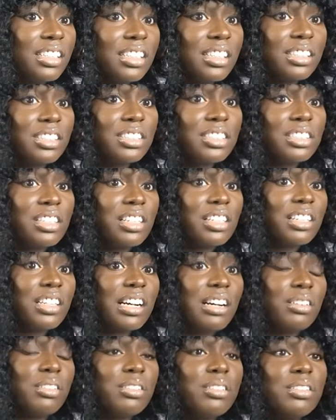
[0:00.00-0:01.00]
and just look
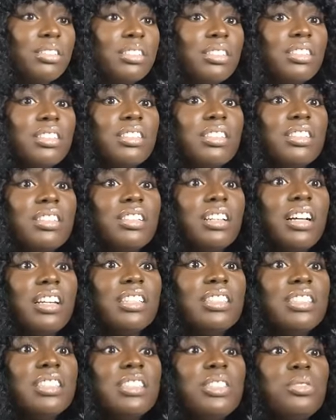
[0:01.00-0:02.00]
out. Nah,
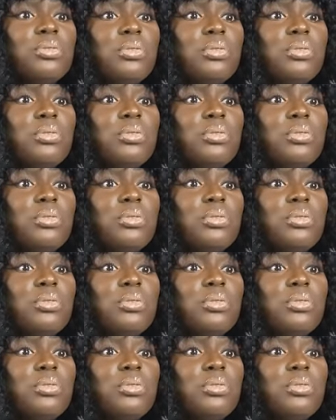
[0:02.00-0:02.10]
this is